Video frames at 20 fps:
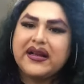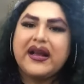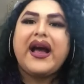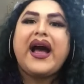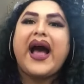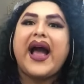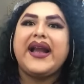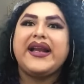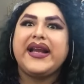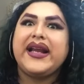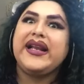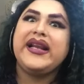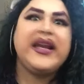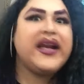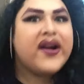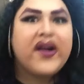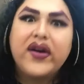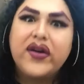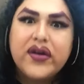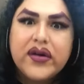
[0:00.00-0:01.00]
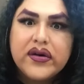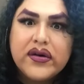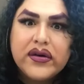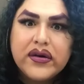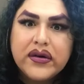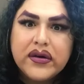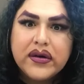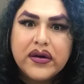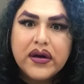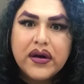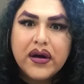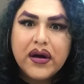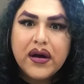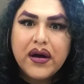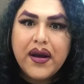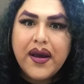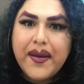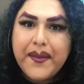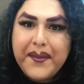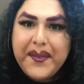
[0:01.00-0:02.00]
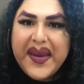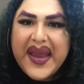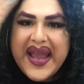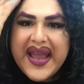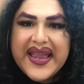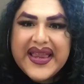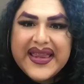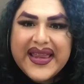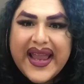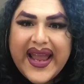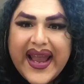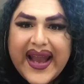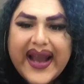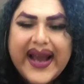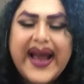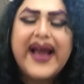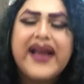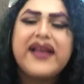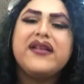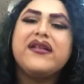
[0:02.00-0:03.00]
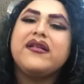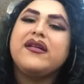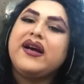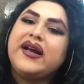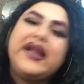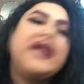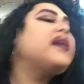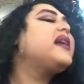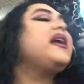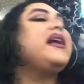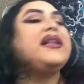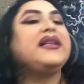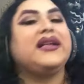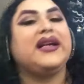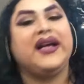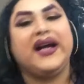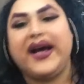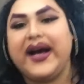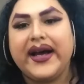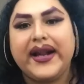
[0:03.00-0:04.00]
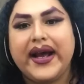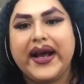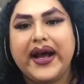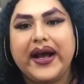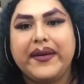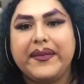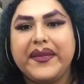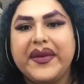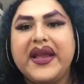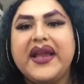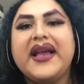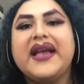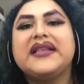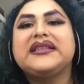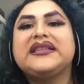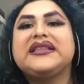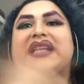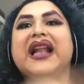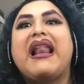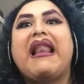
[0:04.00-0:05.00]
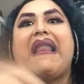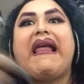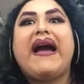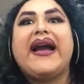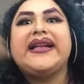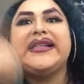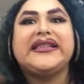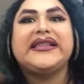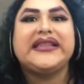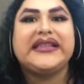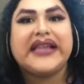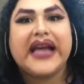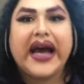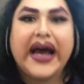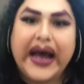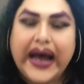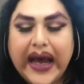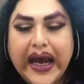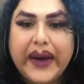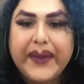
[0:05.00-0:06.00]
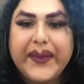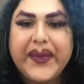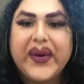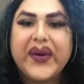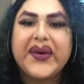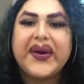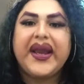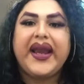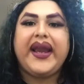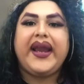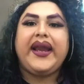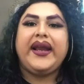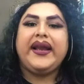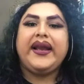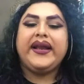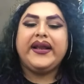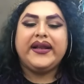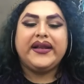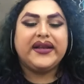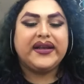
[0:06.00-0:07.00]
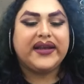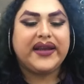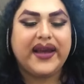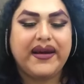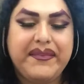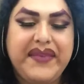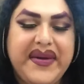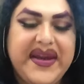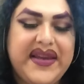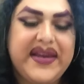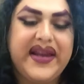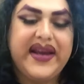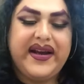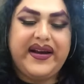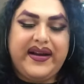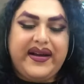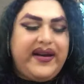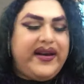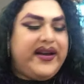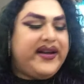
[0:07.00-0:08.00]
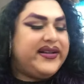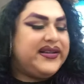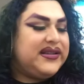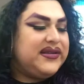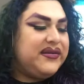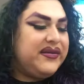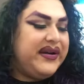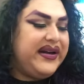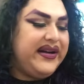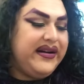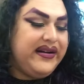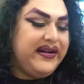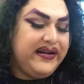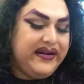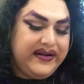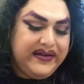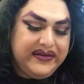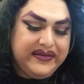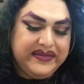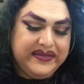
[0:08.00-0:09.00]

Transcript: I can hear you pendeja, you're gonna get cut up, sliced up, okay? Que pendeja, I swear.